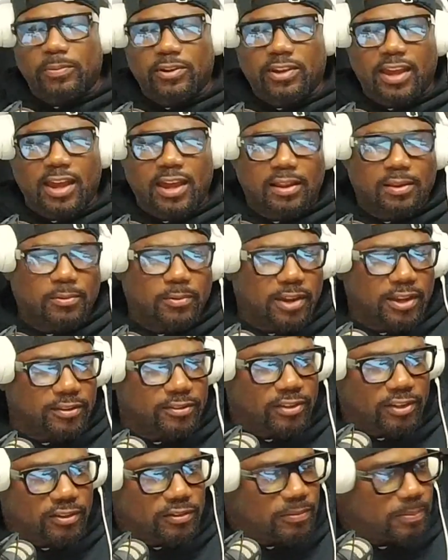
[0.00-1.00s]
Calloway,
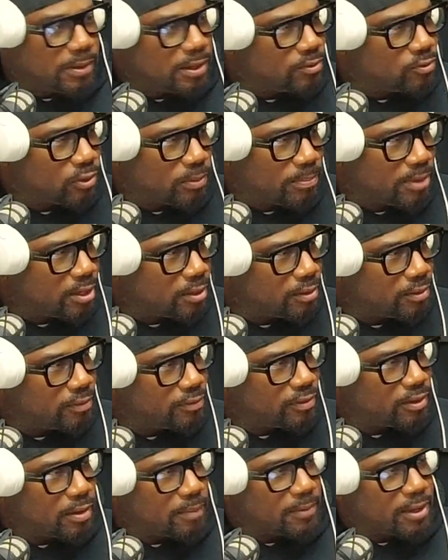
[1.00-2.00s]
she's been
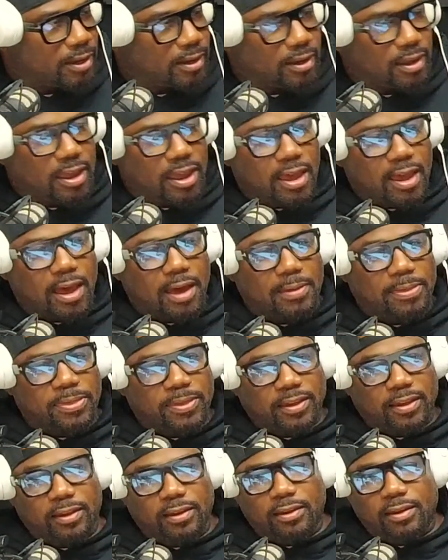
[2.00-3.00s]
tremendous. I mean, I
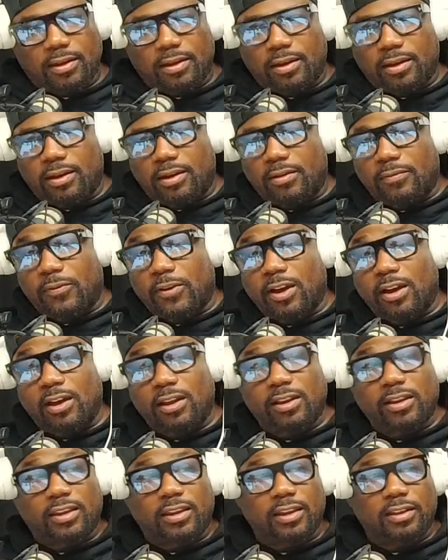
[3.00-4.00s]
think for her
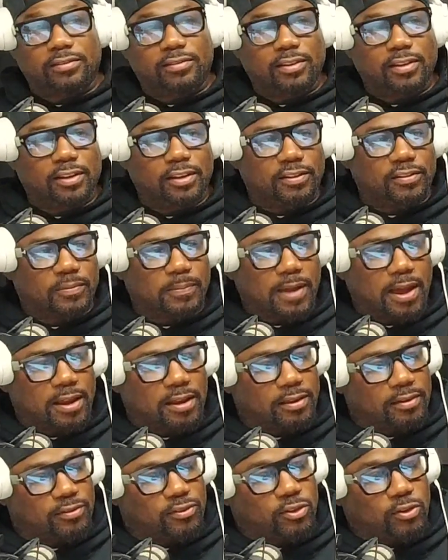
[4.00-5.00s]
to get to this spot
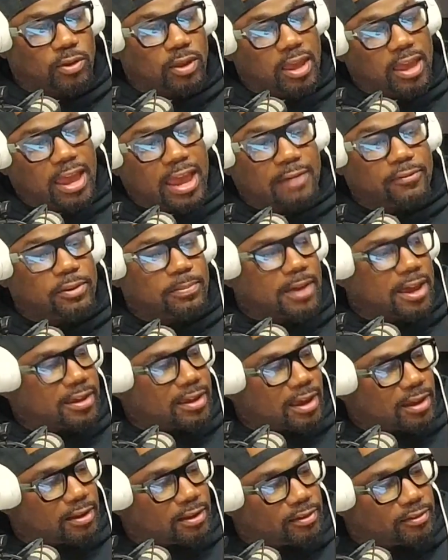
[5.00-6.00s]
everybody
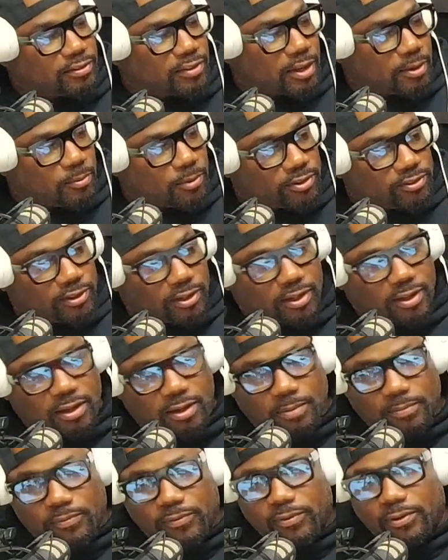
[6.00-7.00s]
got to understand where she
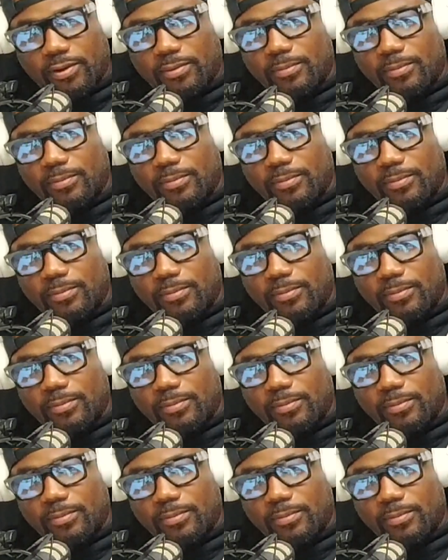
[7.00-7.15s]
come from.